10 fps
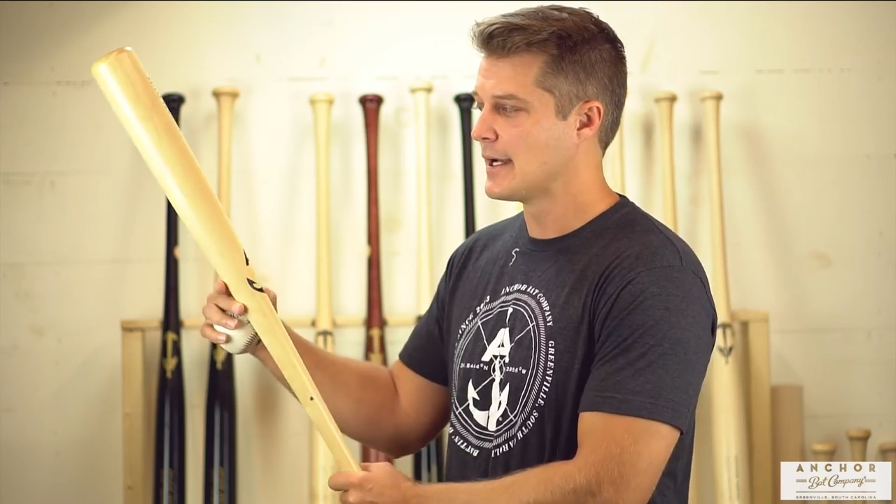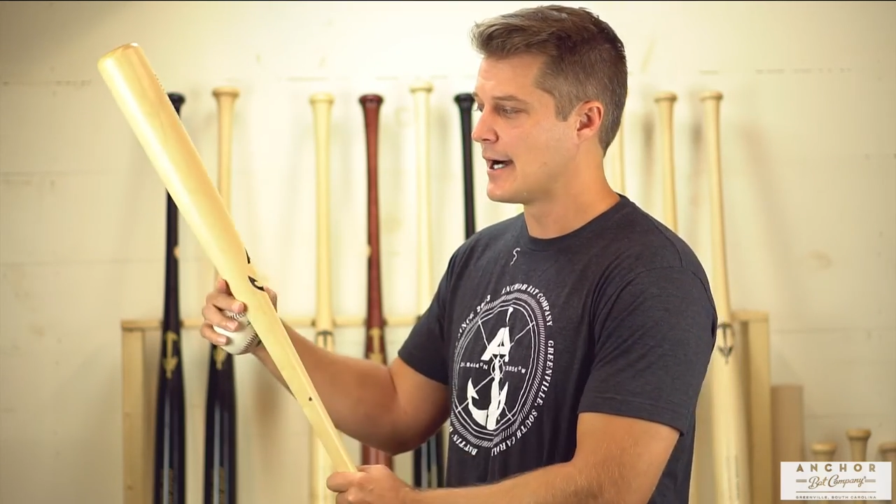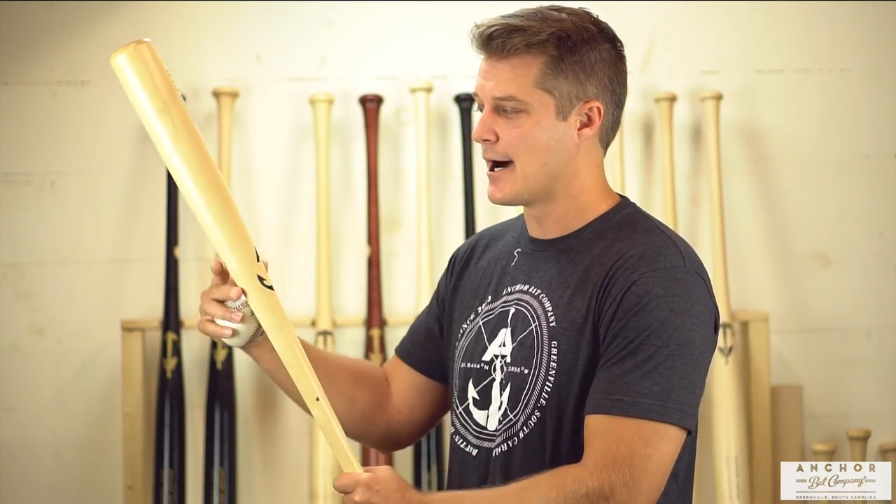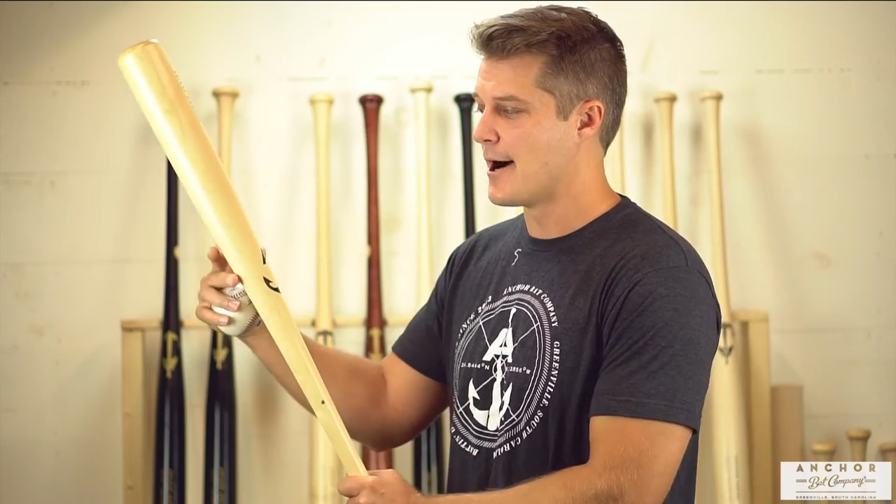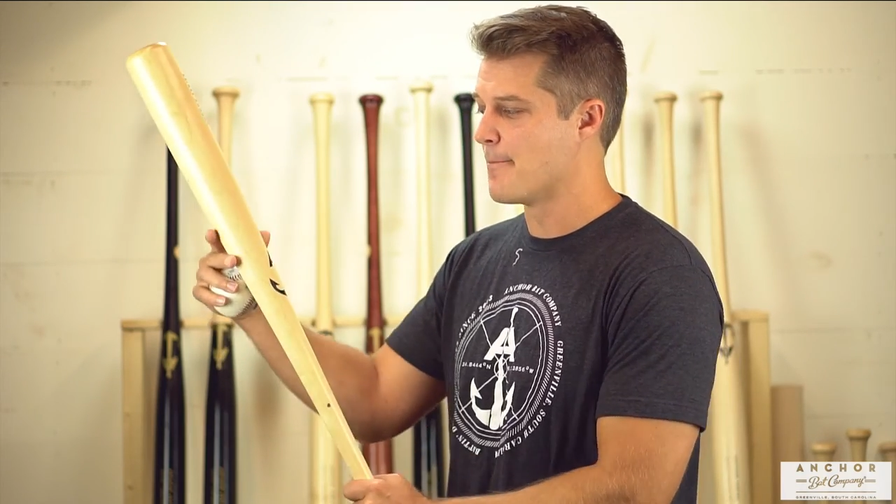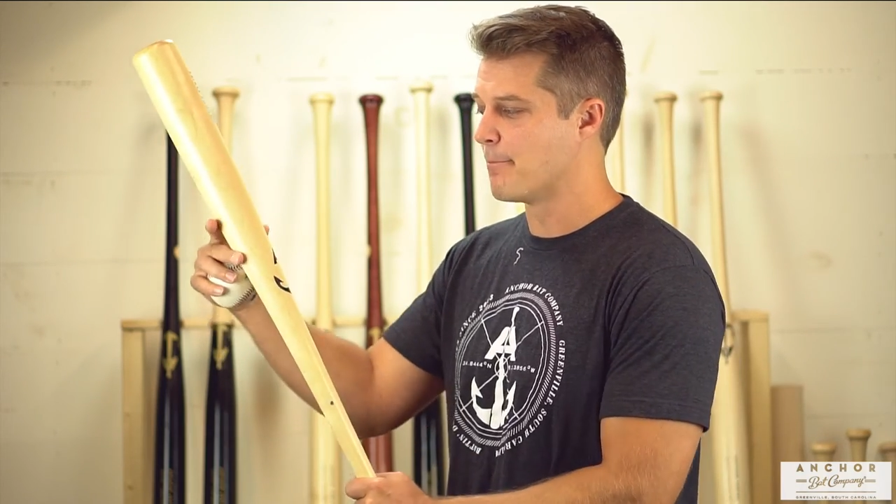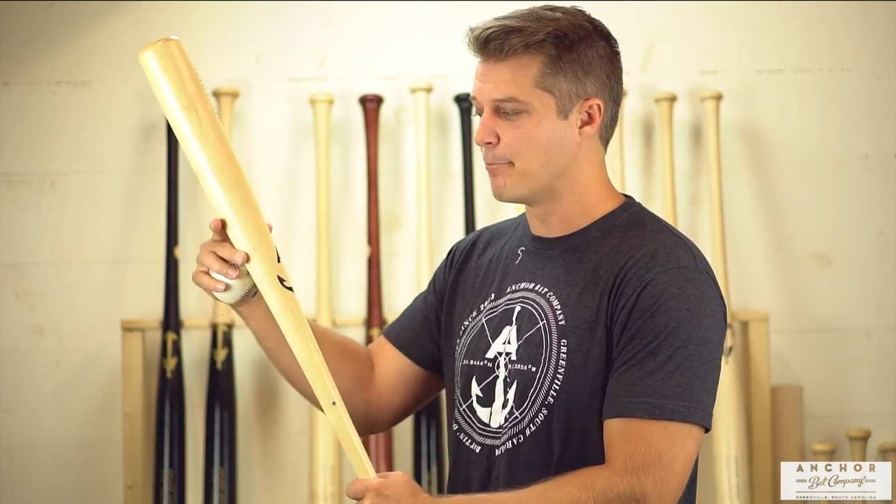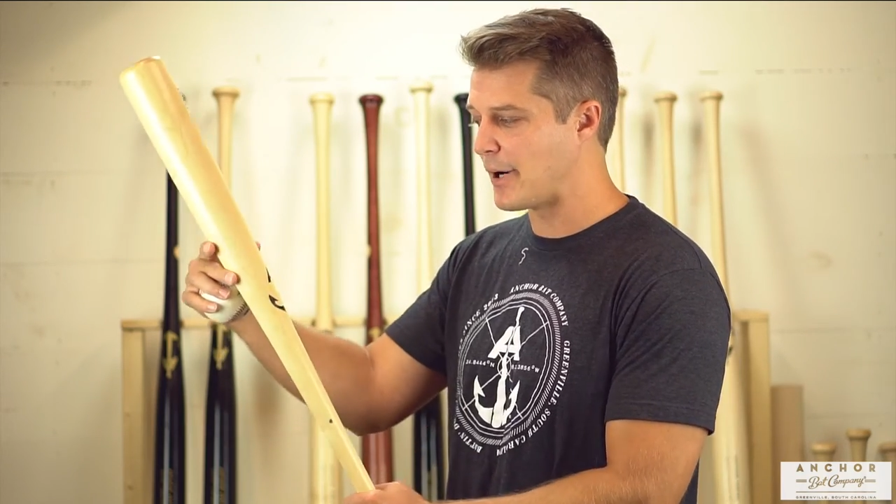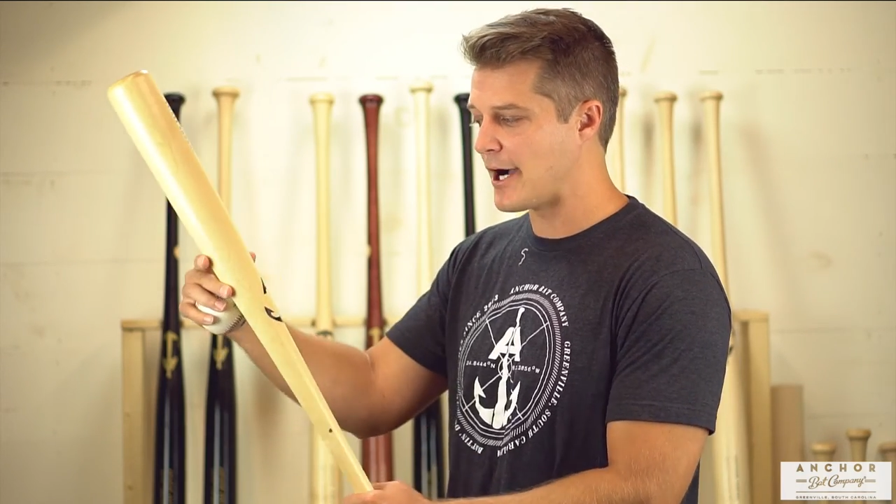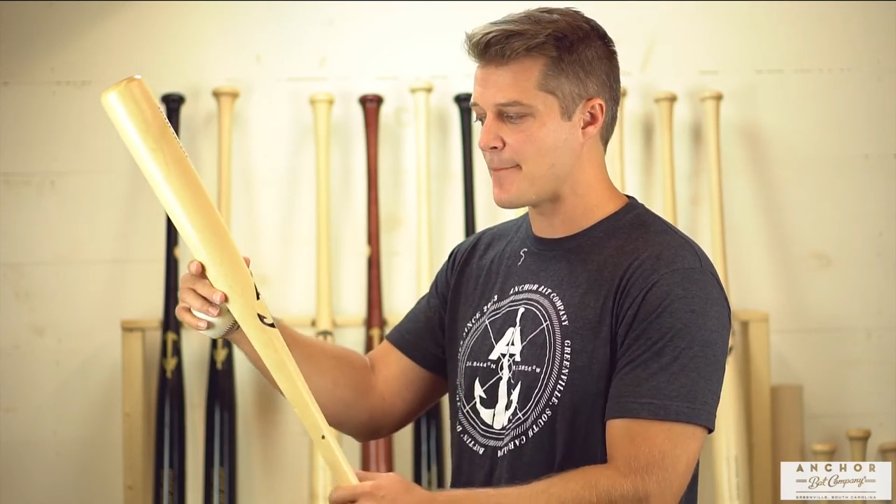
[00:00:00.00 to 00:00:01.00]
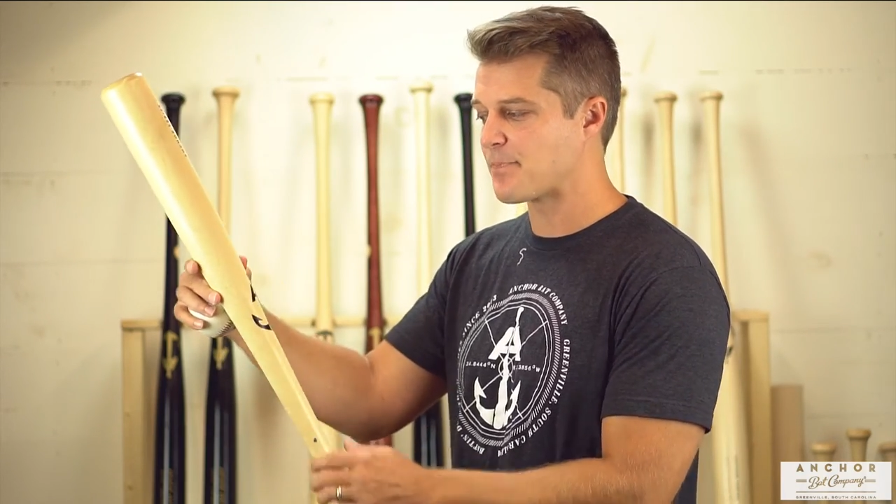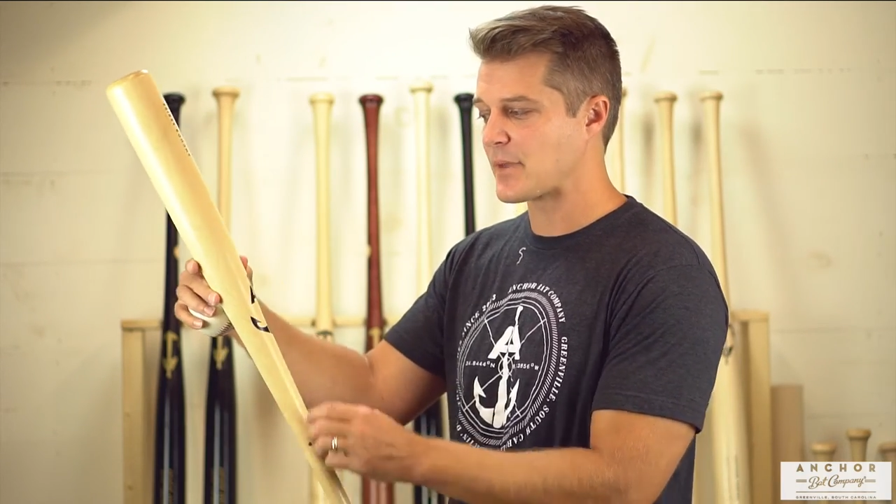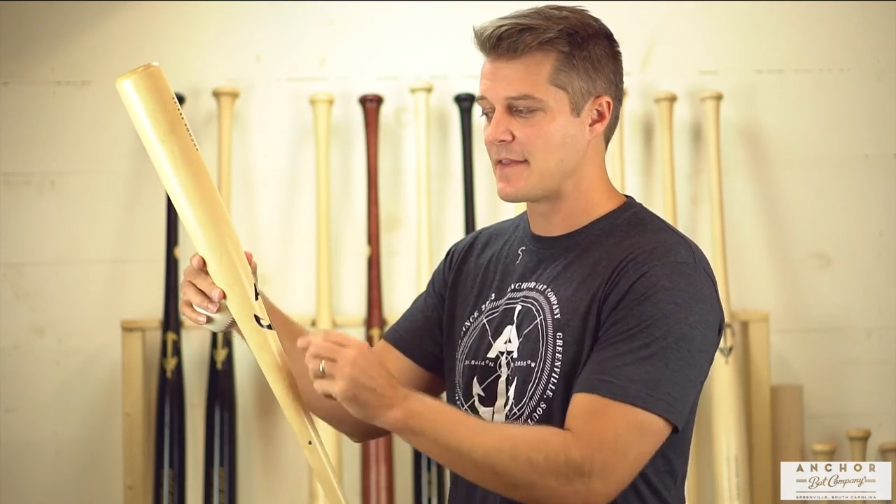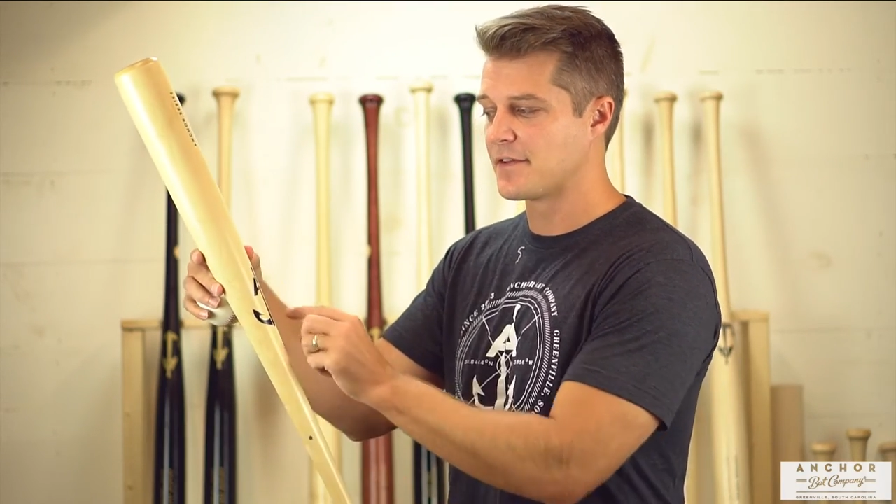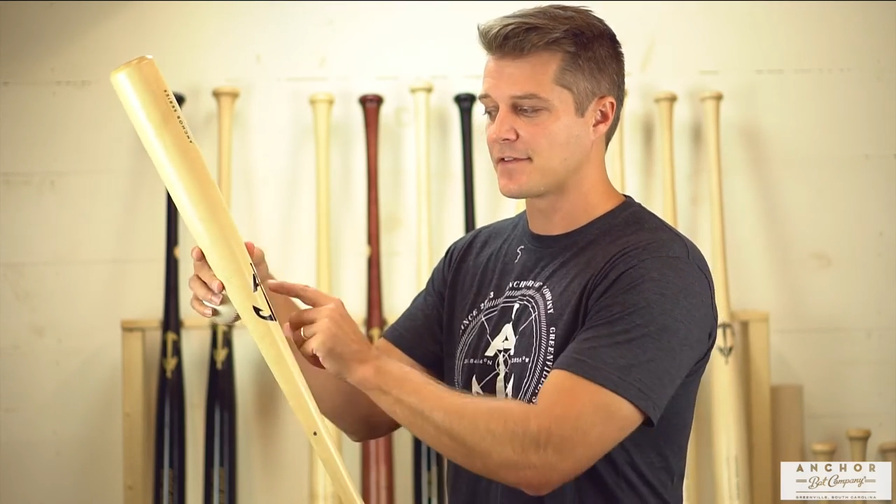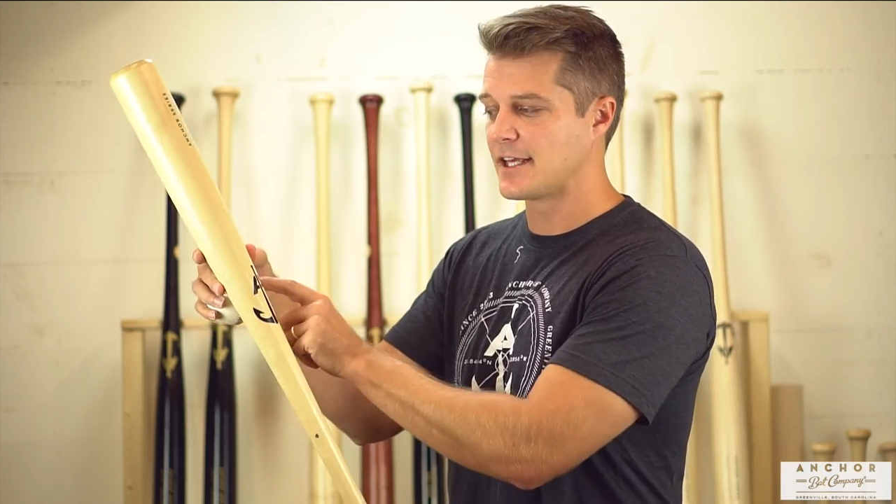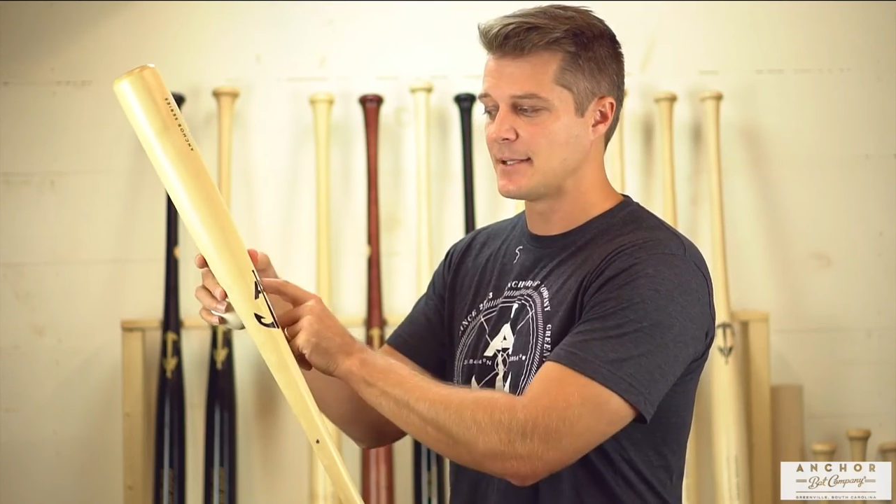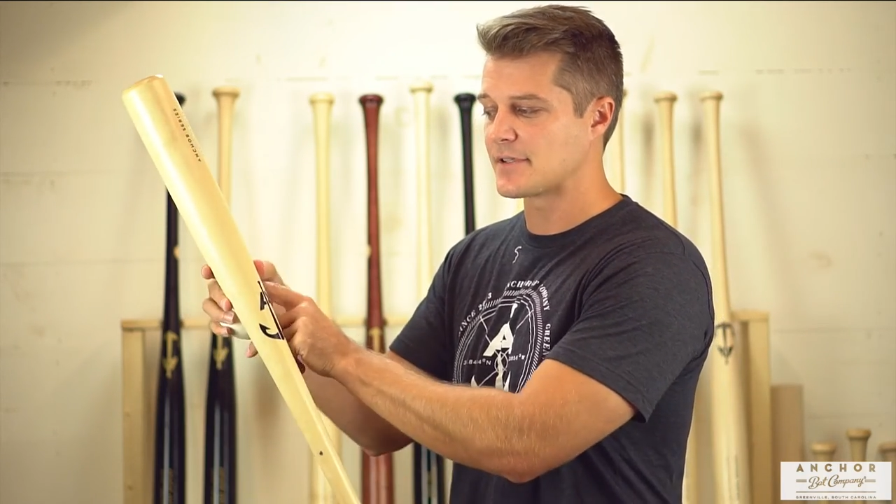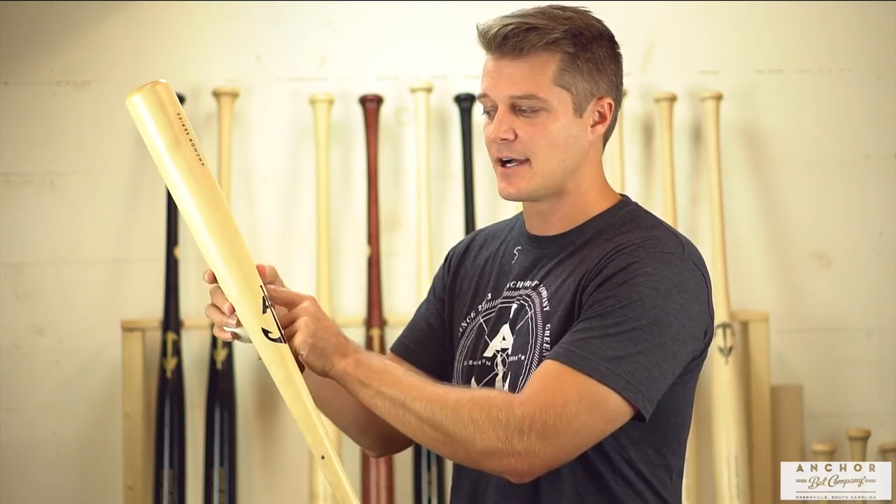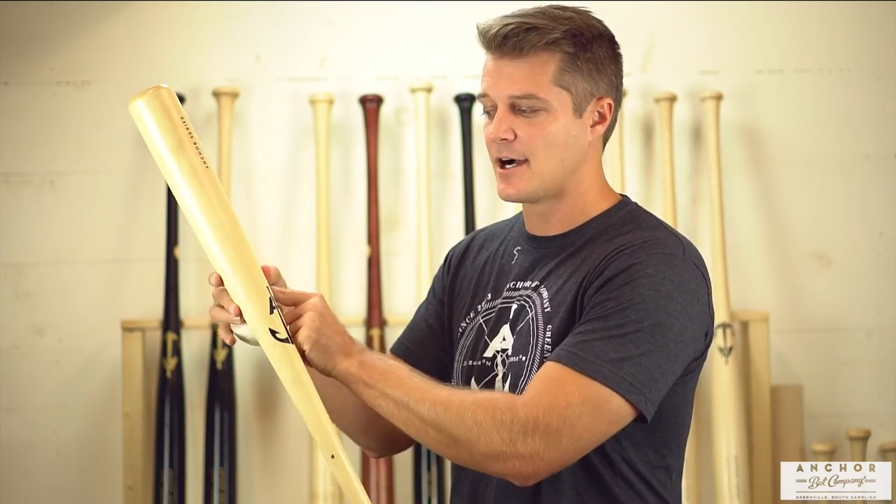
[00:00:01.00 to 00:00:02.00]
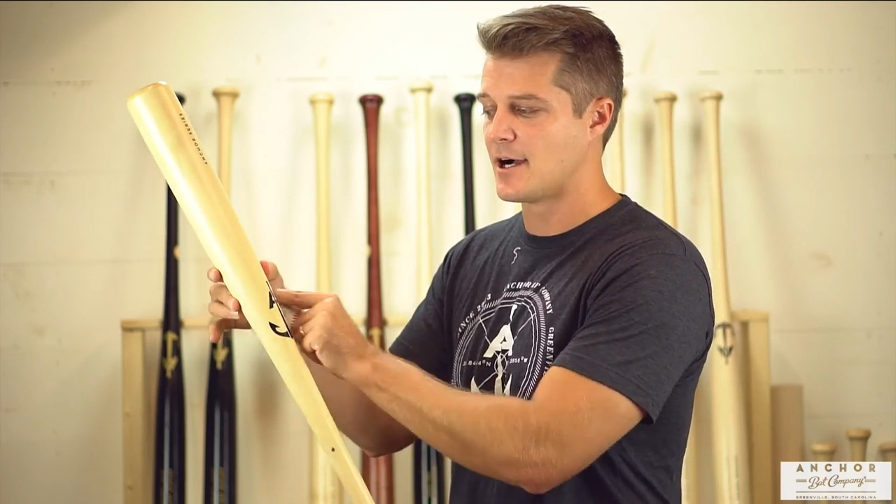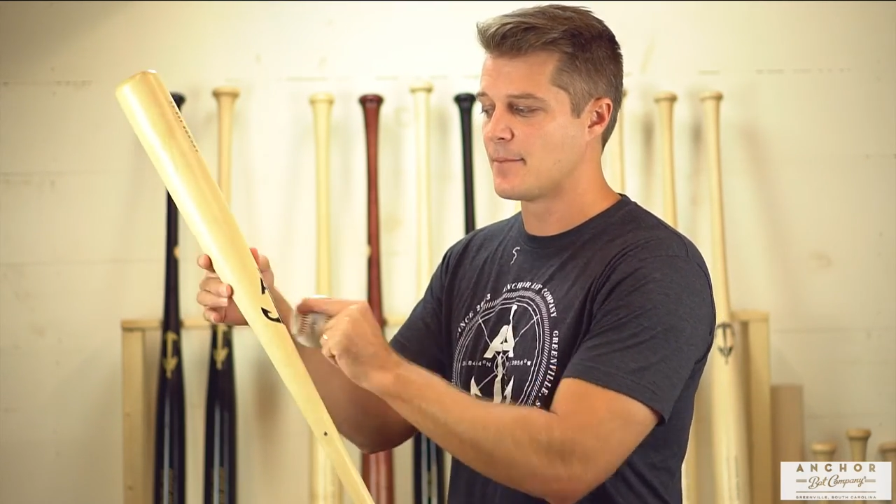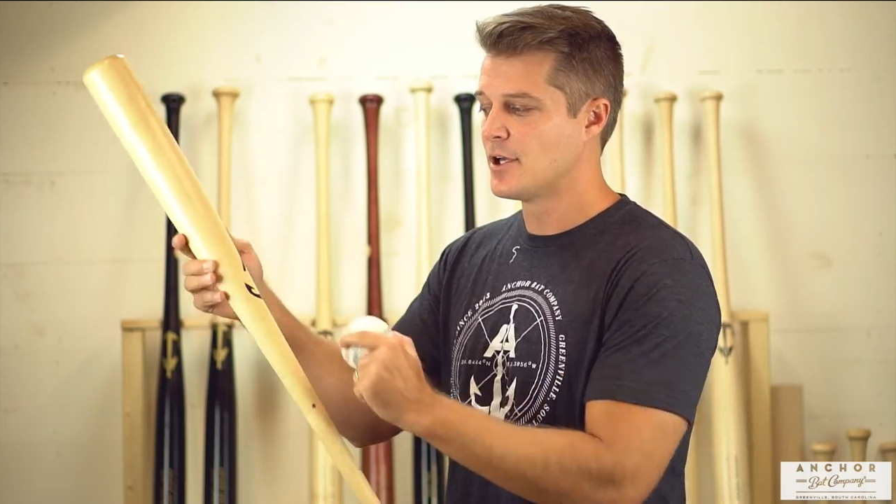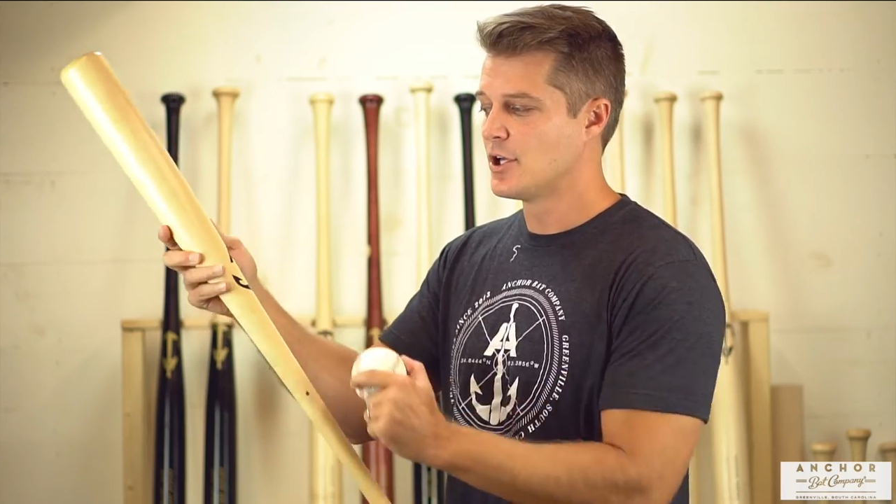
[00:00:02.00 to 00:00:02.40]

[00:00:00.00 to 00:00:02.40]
Um, but at the same time,